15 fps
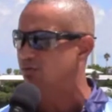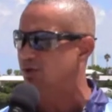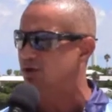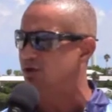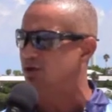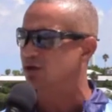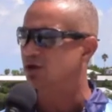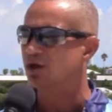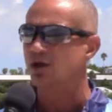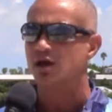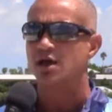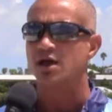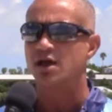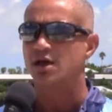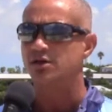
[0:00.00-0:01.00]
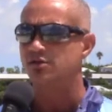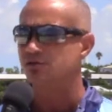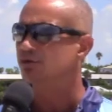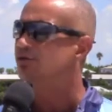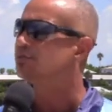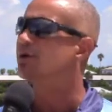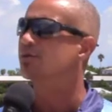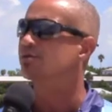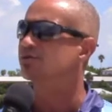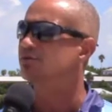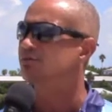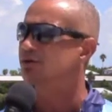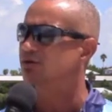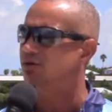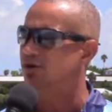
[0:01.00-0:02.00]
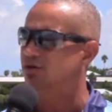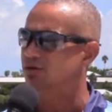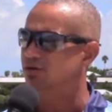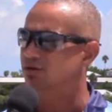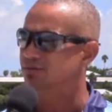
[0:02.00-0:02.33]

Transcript: me. And you know, the memories have been great.